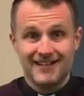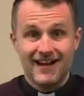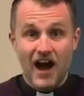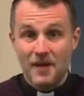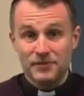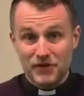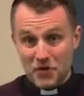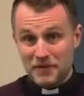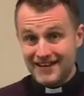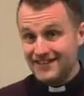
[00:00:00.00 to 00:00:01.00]
I'm so
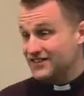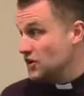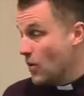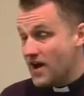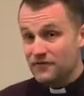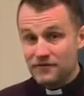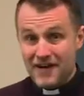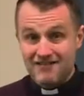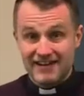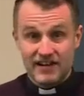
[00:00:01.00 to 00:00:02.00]
pleased you weren't
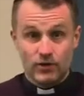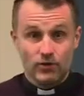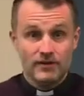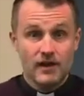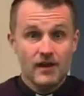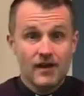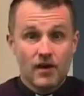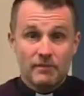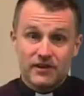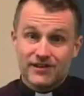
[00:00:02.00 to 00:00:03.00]
very ill
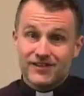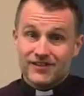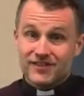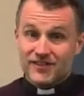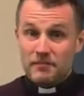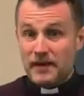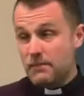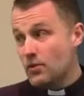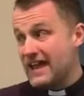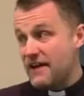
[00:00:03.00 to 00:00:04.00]
because some
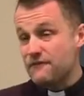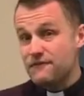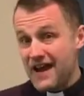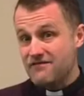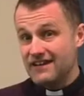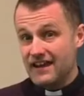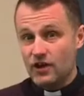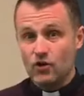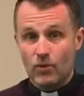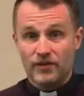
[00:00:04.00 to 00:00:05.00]
people get very
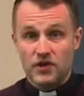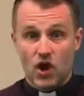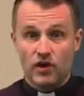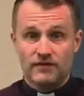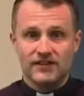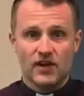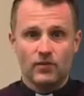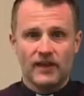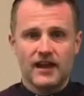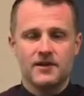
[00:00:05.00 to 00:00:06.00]
ill with COVID,
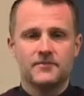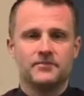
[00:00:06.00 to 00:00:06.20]
don't they?